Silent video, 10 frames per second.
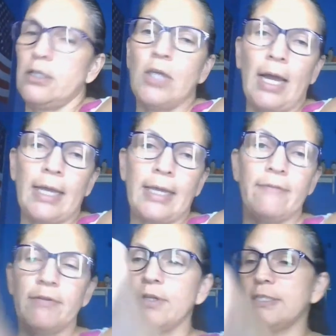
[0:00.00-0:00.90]
I gave
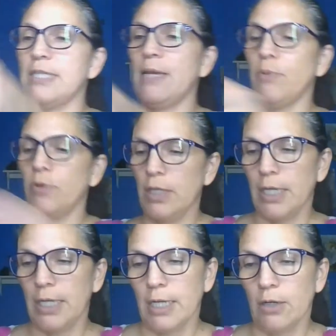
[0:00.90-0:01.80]
you the example there
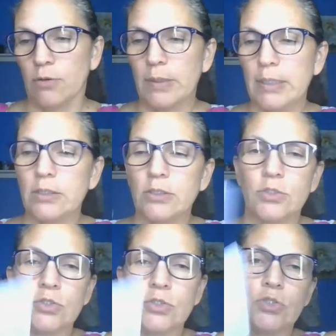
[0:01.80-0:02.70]
and I already
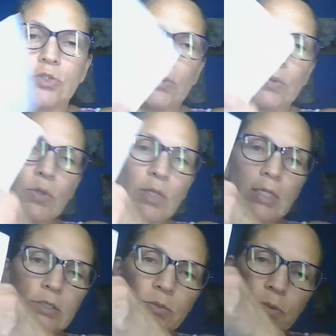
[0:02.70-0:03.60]
drew
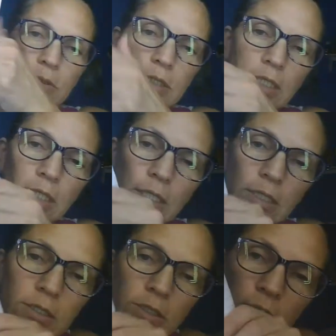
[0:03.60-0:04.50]
this one
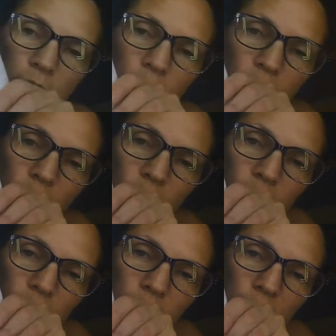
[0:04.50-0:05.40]
here too,
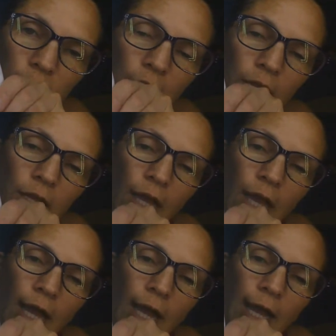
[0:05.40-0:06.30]

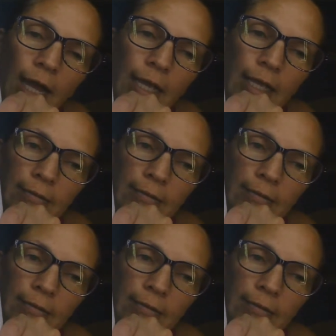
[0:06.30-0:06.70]
I am